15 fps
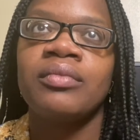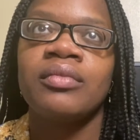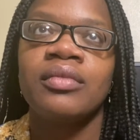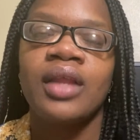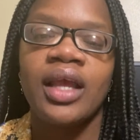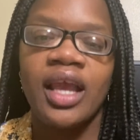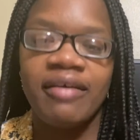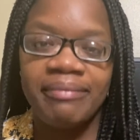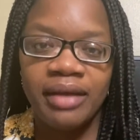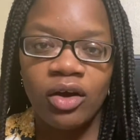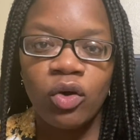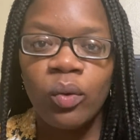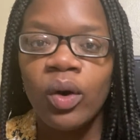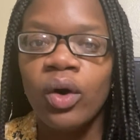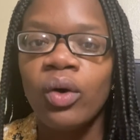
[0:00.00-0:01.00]
they gave me a
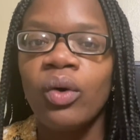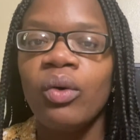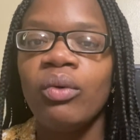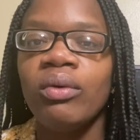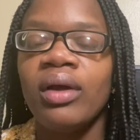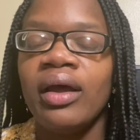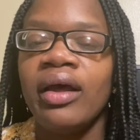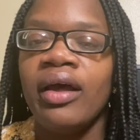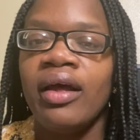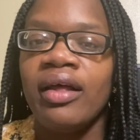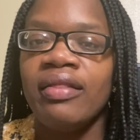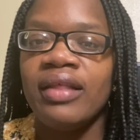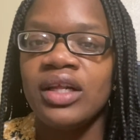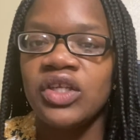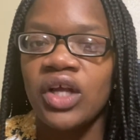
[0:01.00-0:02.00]
quote,
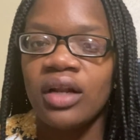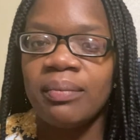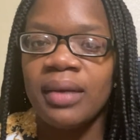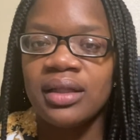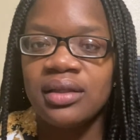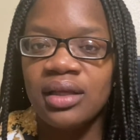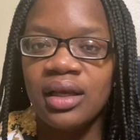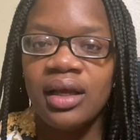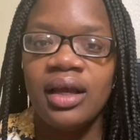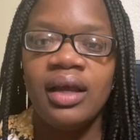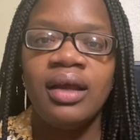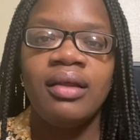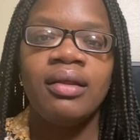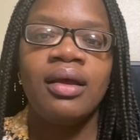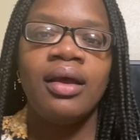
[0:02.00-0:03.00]
they checked my
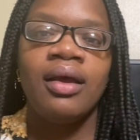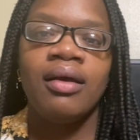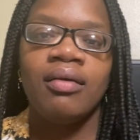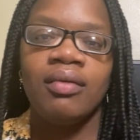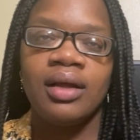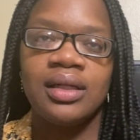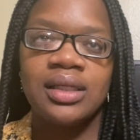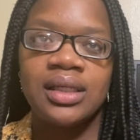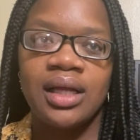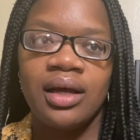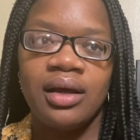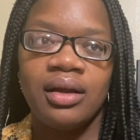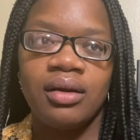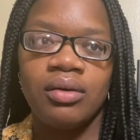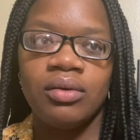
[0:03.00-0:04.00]
teeth, they
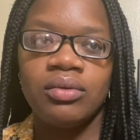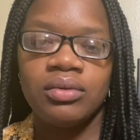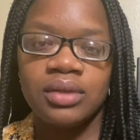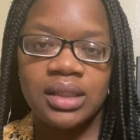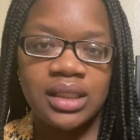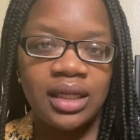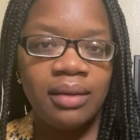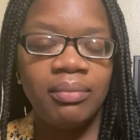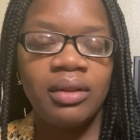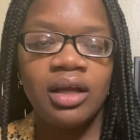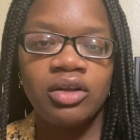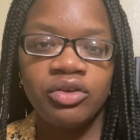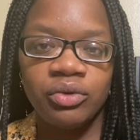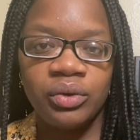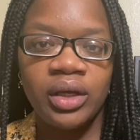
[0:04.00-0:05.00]
said same
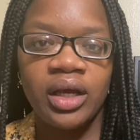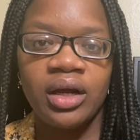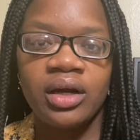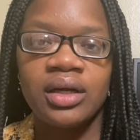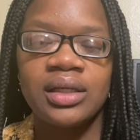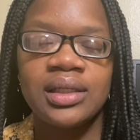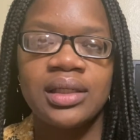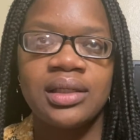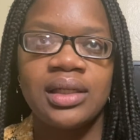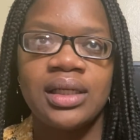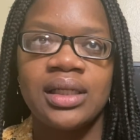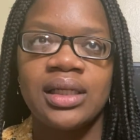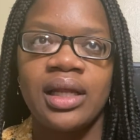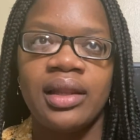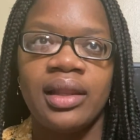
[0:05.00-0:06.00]
thing, two years. And they
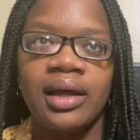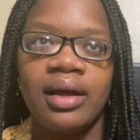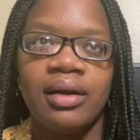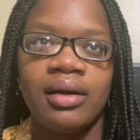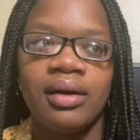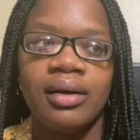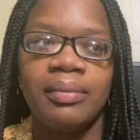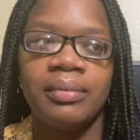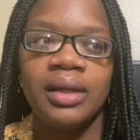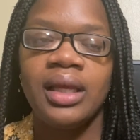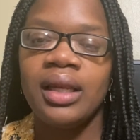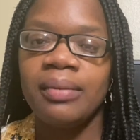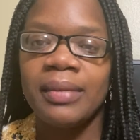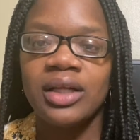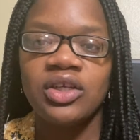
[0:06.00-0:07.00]
said that um,
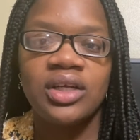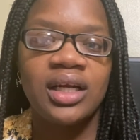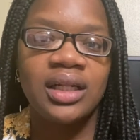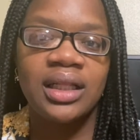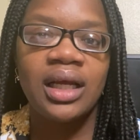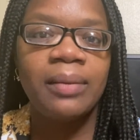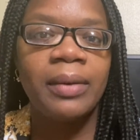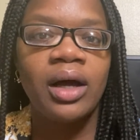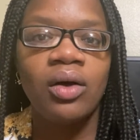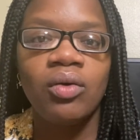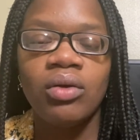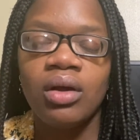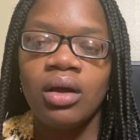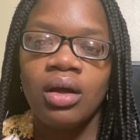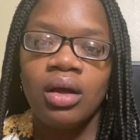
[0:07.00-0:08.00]
he didn't mention anything
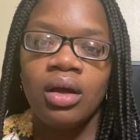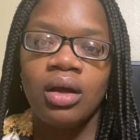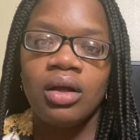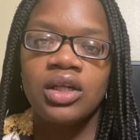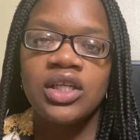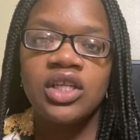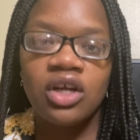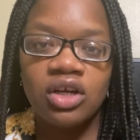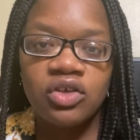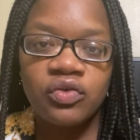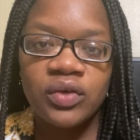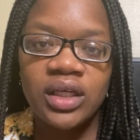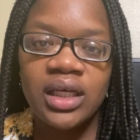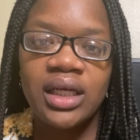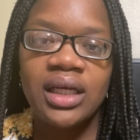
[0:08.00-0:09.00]
about
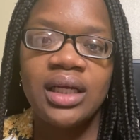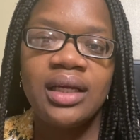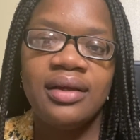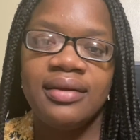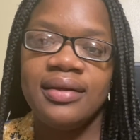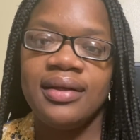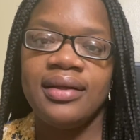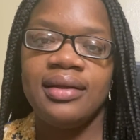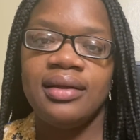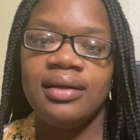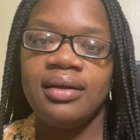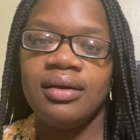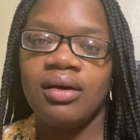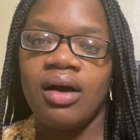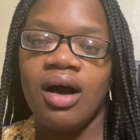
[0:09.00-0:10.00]
surgery.
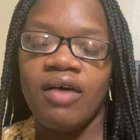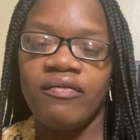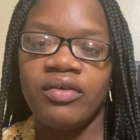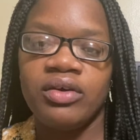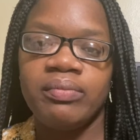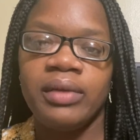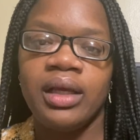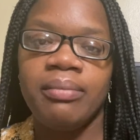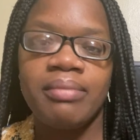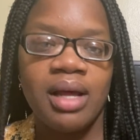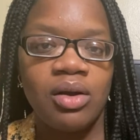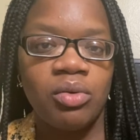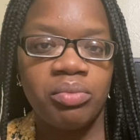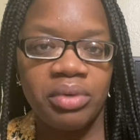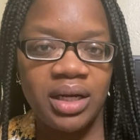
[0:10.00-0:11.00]
He offered me
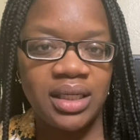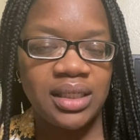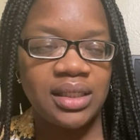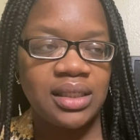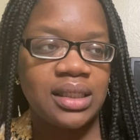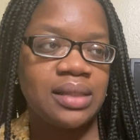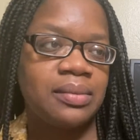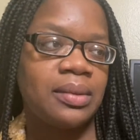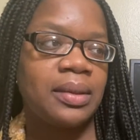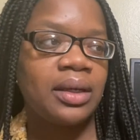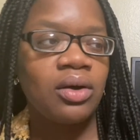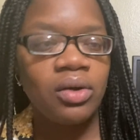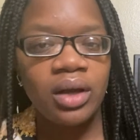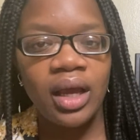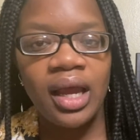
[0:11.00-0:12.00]
metal braces. I'm
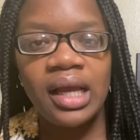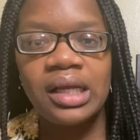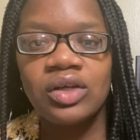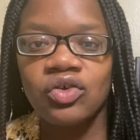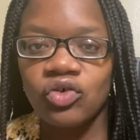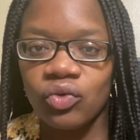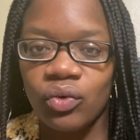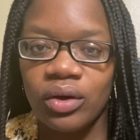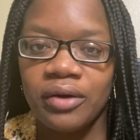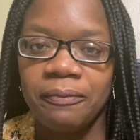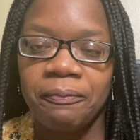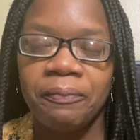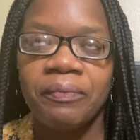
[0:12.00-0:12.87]
like, okay, sure.